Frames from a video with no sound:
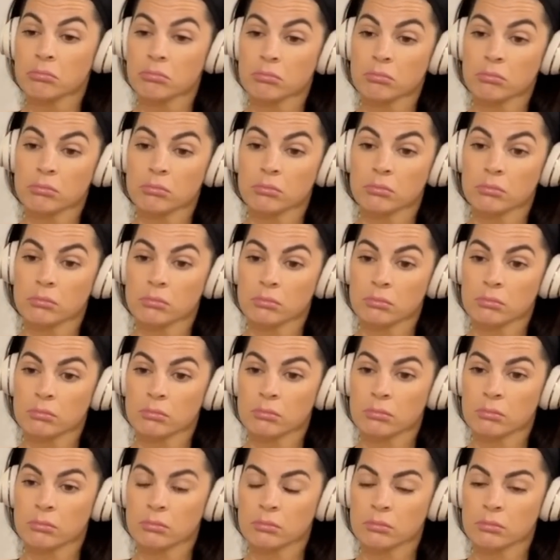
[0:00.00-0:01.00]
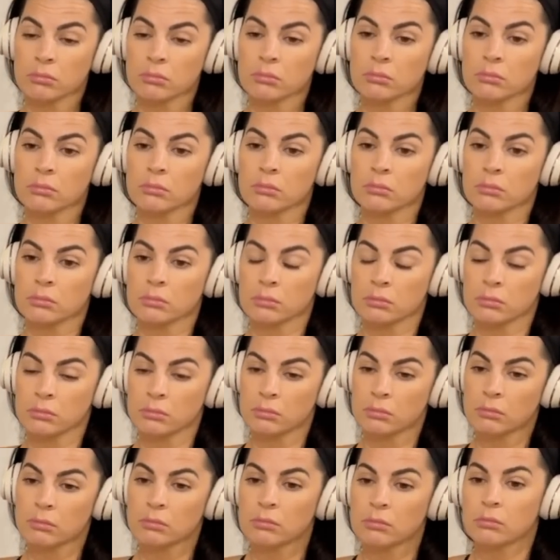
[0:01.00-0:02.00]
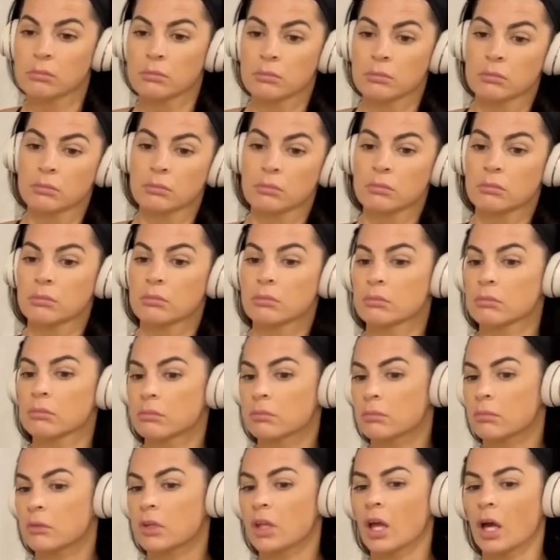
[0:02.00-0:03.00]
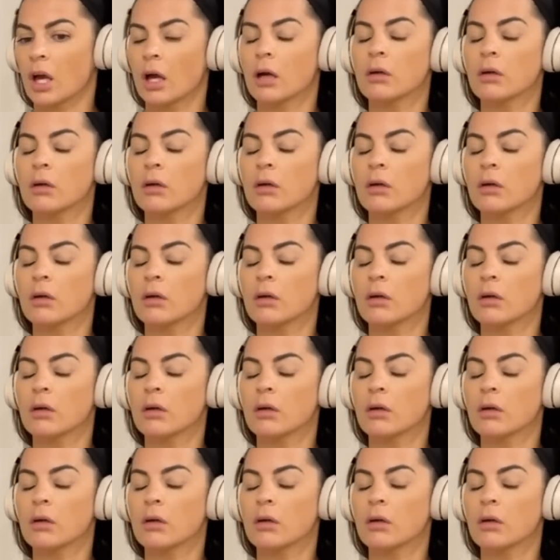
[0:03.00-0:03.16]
(silent)